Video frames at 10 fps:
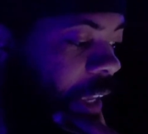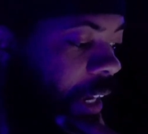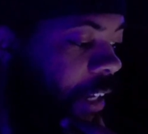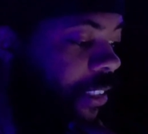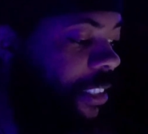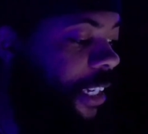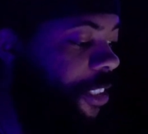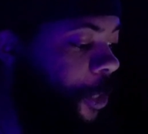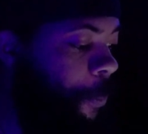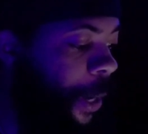Edith
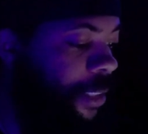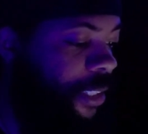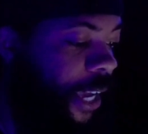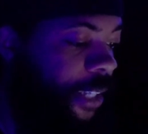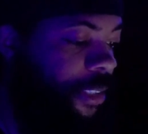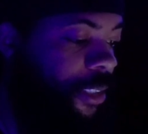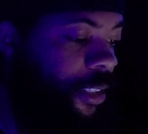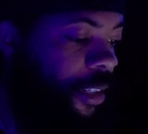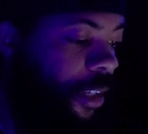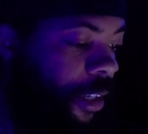says, your best guess?
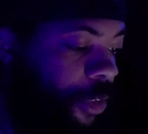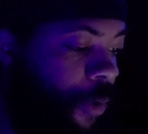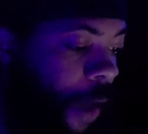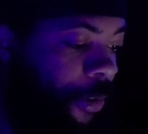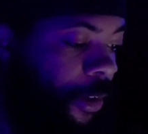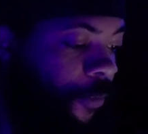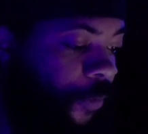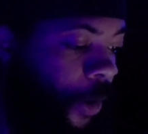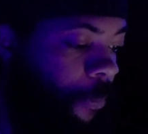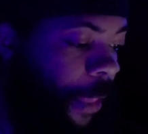You haven't
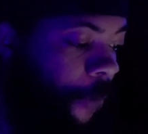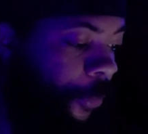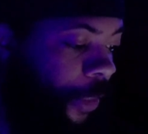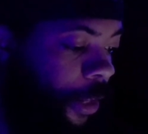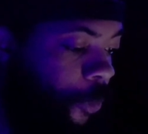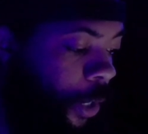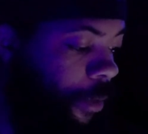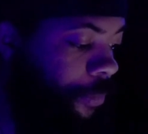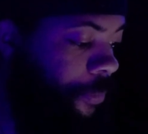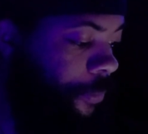confirmed that with
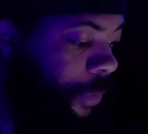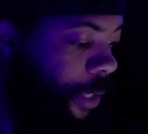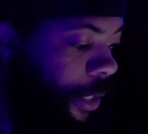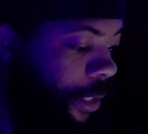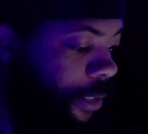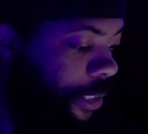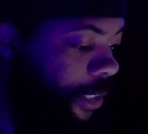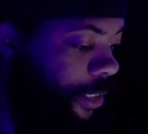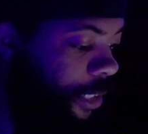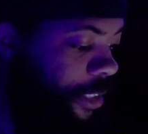anyone?
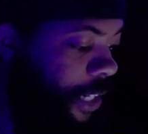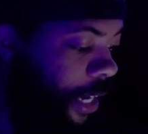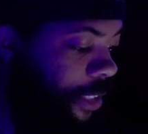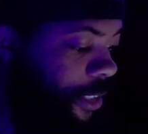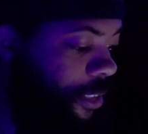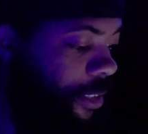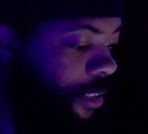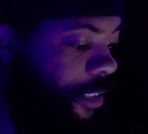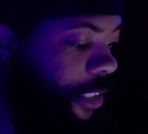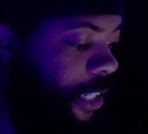Says, such as
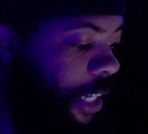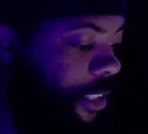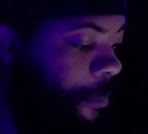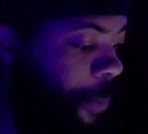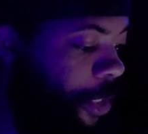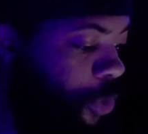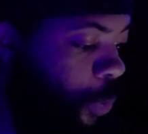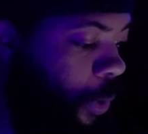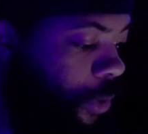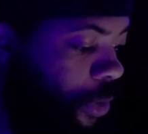the
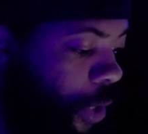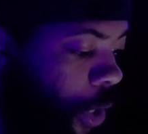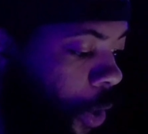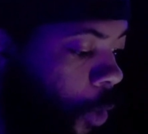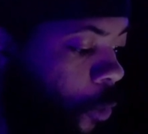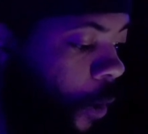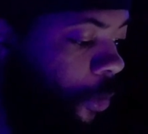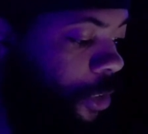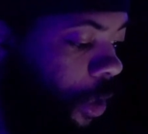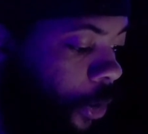mentors who
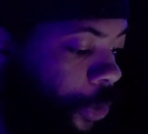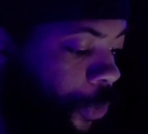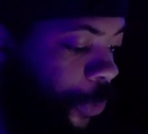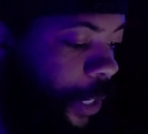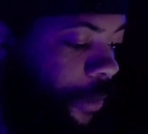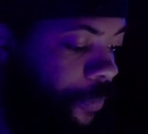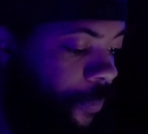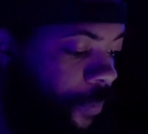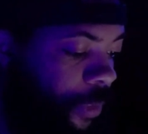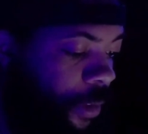oversaw you three?
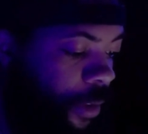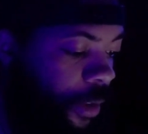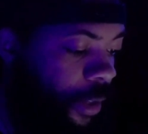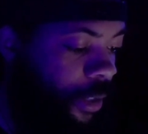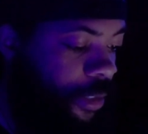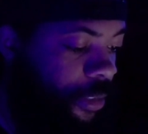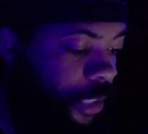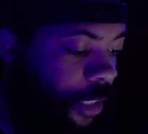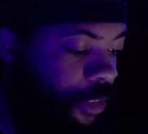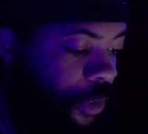
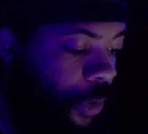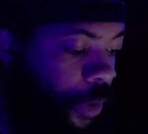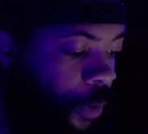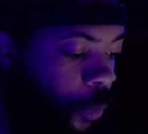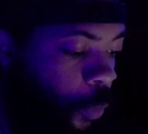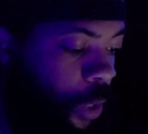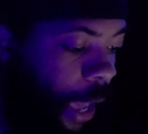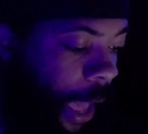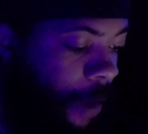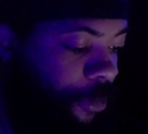Says, we
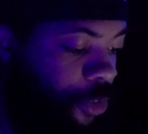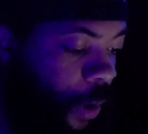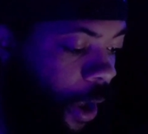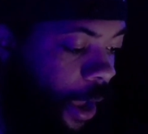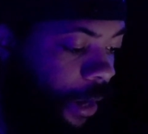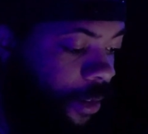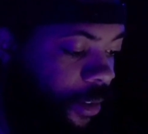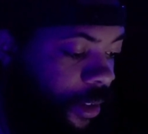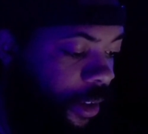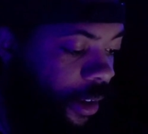have tried
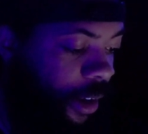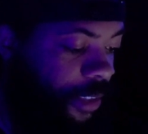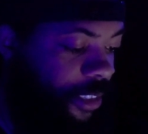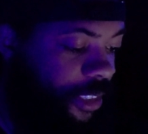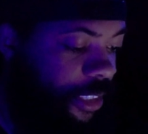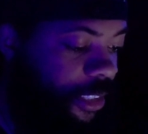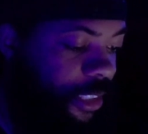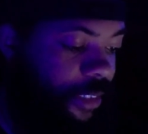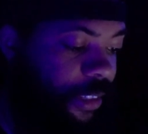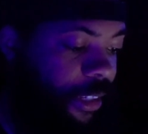
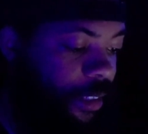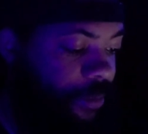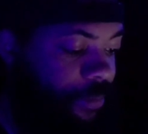unceasingly.